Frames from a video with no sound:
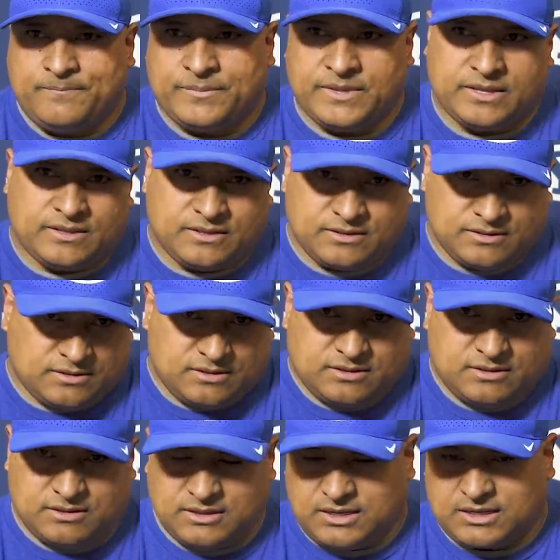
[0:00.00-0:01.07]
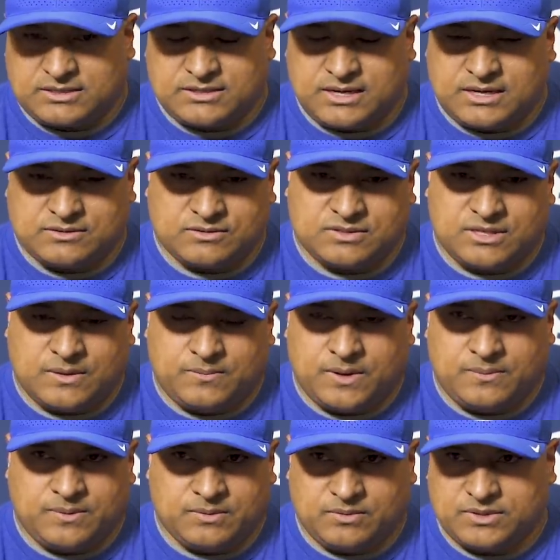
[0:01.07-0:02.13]
then the next guys will step
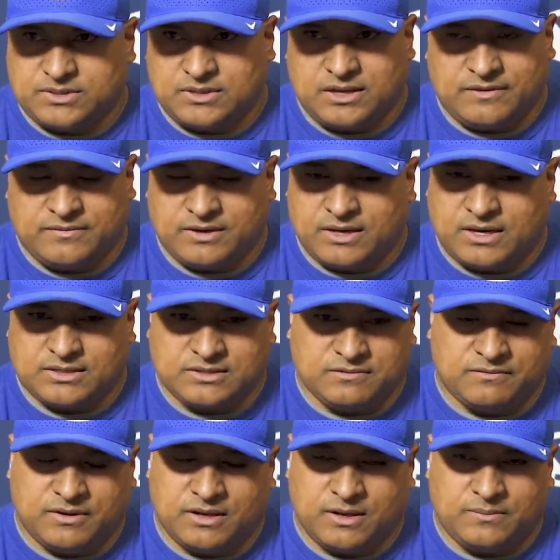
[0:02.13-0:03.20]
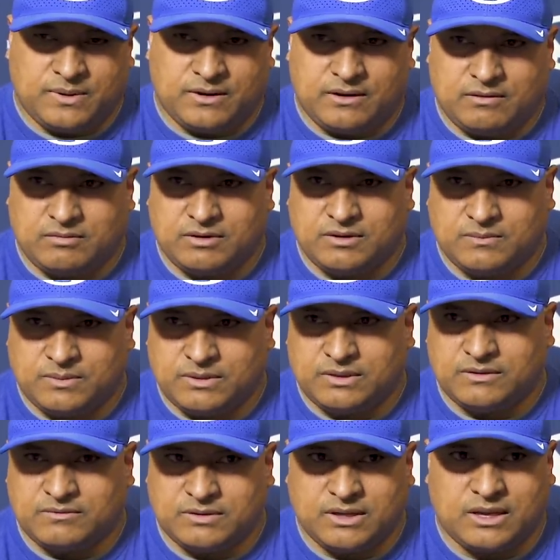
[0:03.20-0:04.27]
up, and we're still having guys develop. I really
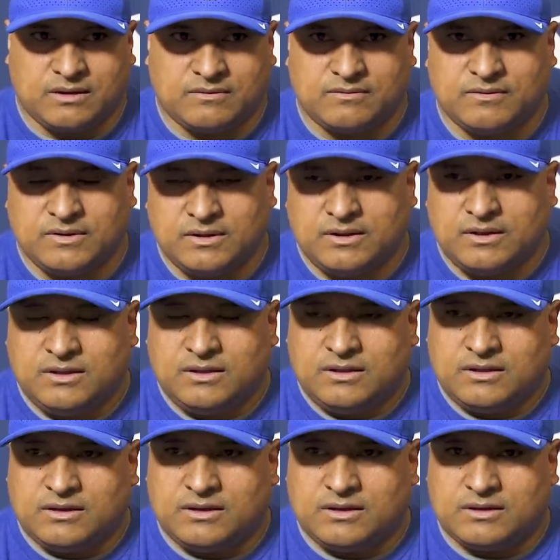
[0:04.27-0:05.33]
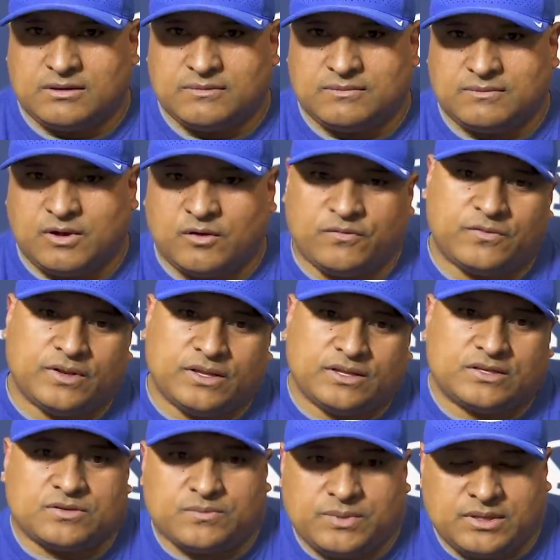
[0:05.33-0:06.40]
believe we have, hopefully
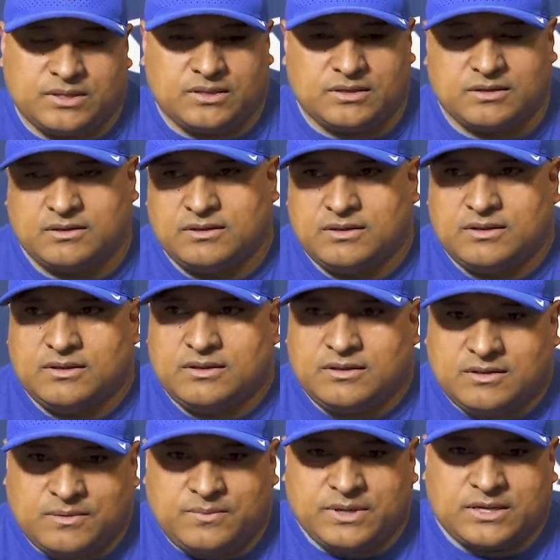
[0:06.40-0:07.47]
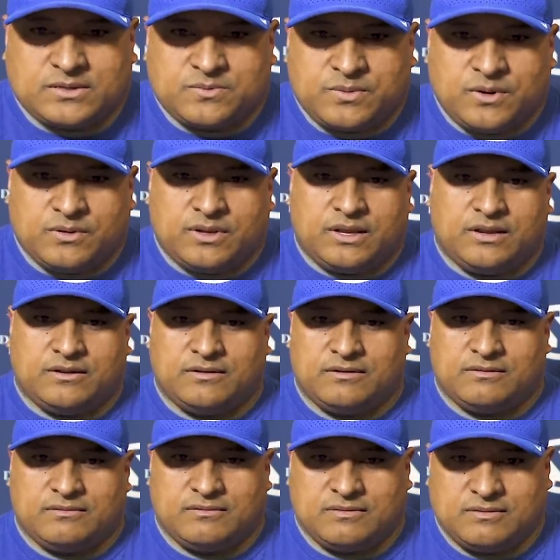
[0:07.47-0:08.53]
this will be the biggest pro day
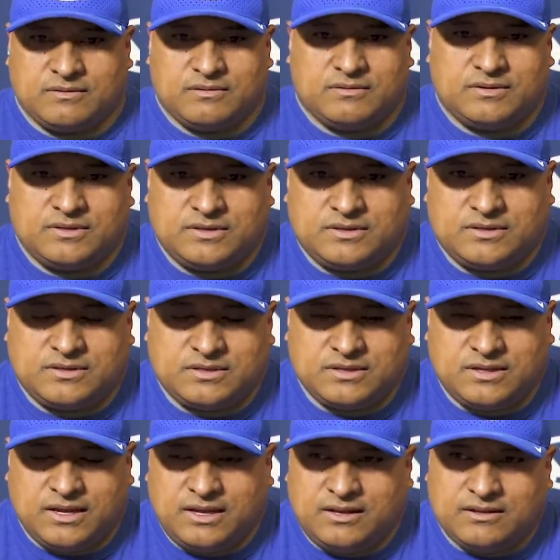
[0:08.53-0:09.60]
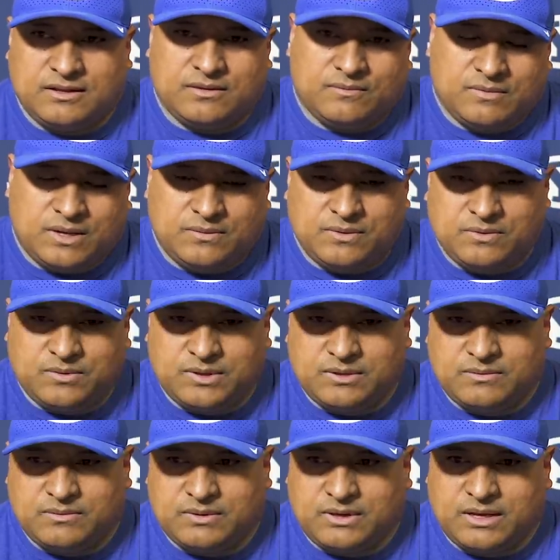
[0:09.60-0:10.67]
to date, and then maybe
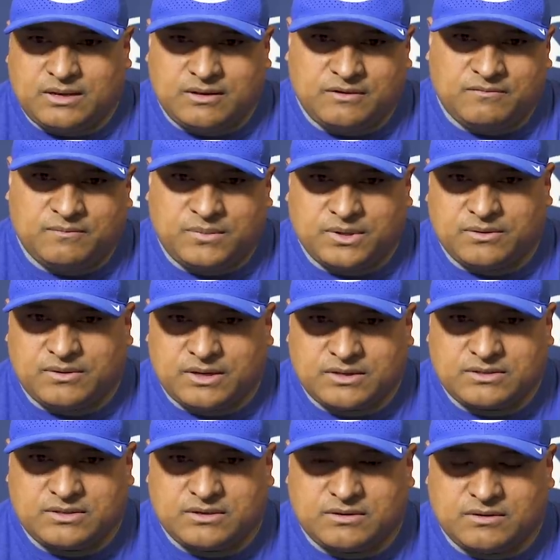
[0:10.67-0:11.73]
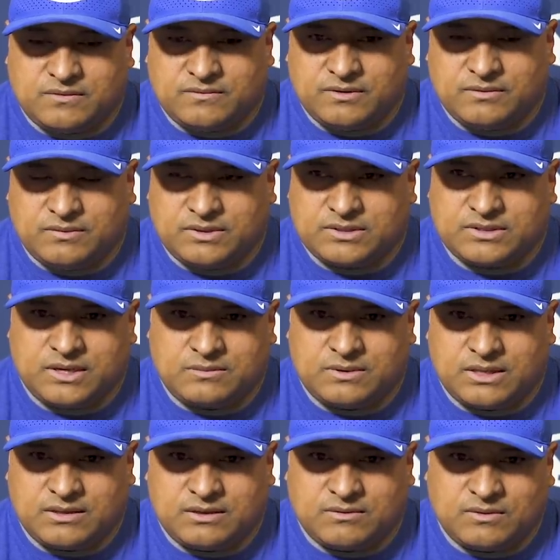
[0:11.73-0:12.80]
we get it even bigger next year. Hopefully we just keep
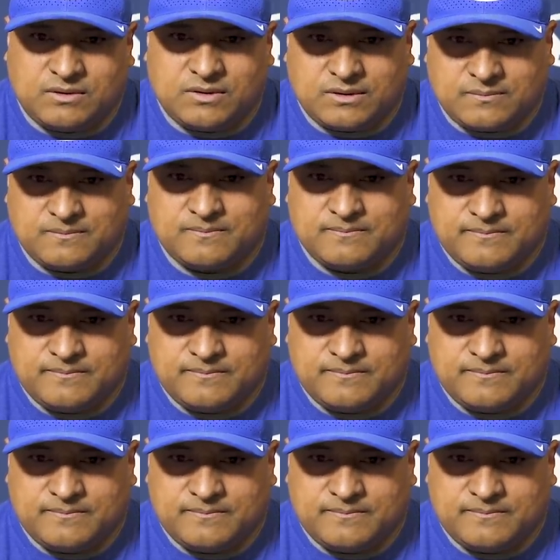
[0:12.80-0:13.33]
that thing rolling.